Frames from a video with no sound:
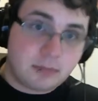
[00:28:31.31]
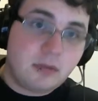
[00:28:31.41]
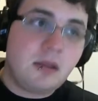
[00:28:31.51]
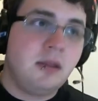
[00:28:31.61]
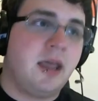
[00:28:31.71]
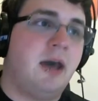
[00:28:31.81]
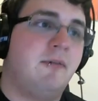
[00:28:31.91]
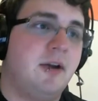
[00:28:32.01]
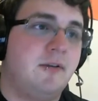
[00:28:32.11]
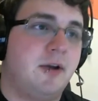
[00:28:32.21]
Now,
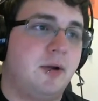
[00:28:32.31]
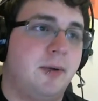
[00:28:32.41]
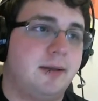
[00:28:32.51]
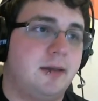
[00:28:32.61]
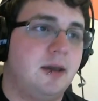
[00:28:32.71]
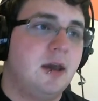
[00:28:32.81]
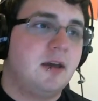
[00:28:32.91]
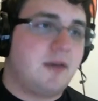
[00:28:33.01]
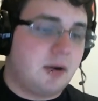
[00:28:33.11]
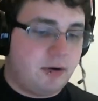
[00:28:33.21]
very, very quickly, if
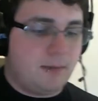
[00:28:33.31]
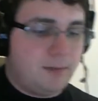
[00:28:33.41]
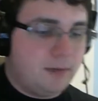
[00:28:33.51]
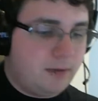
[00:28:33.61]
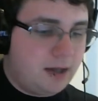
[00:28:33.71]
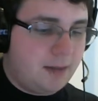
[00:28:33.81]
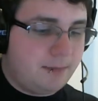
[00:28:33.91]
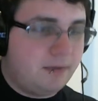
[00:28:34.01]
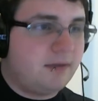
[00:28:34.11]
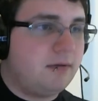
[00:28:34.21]
I'm going to pull up,
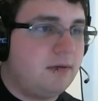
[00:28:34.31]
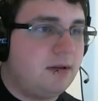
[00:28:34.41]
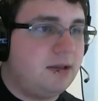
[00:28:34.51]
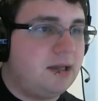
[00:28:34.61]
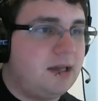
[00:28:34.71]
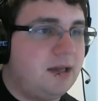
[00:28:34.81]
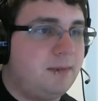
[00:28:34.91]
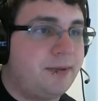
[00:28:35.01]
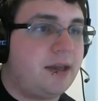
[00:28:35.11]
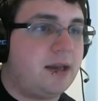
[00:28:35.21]
let's go to
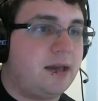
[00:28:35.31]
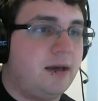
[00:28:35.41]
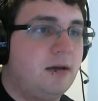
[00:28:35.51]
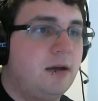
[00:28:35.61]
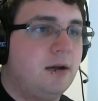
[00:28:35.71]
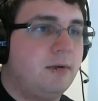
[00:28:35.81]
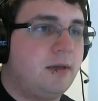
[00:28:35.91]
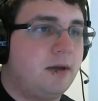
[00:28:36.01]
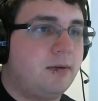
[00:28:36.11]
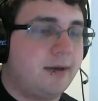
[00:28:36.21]
Leaguepedia really
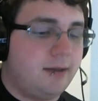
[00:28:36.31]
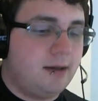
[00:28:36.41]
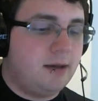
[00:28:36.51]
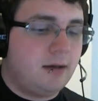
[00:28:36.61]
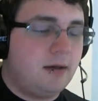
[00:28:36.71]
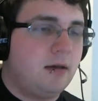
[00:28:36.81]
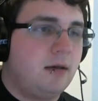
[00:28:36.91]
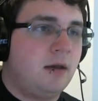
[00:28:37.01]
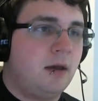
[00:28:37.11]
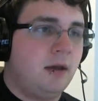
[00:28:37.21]
quickly,
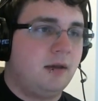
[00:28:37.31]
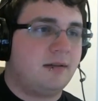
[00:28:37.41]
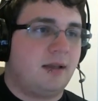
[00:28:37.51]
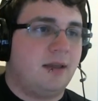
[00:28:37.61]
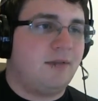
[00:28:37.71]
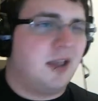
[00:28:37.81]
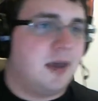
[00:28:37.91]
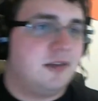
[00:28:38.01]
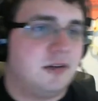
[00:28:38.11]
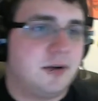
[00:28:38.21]
because I love the
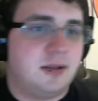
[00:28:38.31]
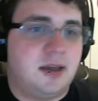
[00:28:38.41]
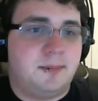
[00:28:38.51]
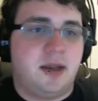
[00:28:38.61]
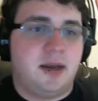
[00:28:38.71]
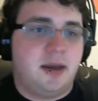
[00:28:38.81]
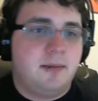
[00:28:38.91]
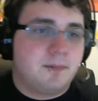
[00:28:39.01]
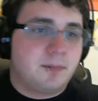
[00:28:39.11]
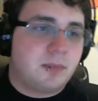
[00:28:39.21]
guys over at Leaguepedia.
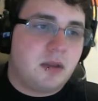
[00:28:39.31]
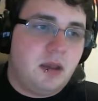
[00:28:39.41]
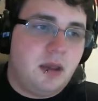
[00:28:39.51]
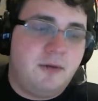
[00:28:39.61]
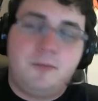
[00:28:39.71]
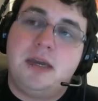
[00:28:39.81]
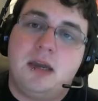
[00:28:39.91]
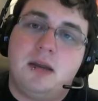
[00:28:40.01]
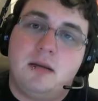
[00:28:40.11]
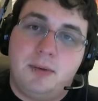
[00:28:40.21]
If we
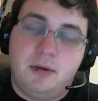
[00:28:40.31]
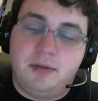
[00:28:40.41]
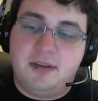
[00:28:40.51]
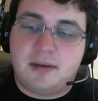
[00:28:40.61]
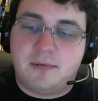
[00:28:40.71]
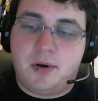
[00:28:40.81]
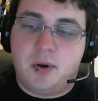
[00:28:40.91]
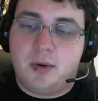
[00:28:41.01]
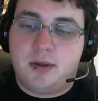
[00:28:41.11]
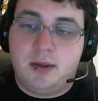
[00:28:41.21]
can pull this up very
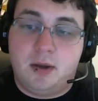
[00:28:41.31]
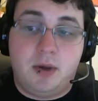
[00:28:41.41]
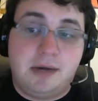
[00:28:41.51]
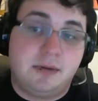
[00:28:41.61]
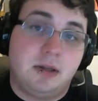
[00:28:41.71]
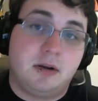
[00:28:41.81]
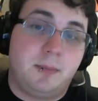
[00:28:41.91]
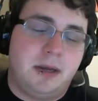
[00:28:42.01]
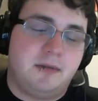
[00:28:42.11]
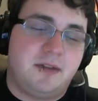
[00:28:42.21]
quickly, we'll have a little
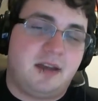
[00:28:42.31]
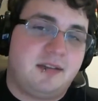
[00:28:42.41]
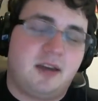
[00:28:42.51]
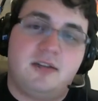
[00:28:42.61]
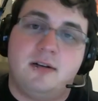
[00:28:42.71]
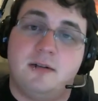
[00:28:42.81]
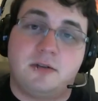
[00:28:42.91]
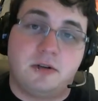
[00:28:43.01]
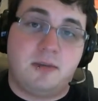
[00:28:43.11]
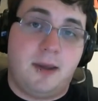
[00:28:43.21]
bit of dissection into the
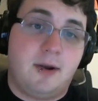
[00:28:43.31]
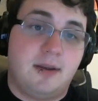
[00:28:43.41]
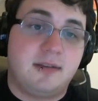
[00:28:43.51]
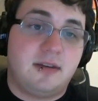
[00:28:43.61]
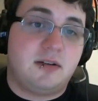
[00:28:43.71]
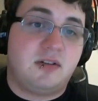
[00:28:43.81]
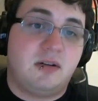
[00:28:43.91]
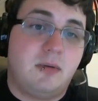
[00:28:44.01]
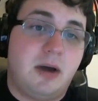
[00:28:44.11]
North American scene to show why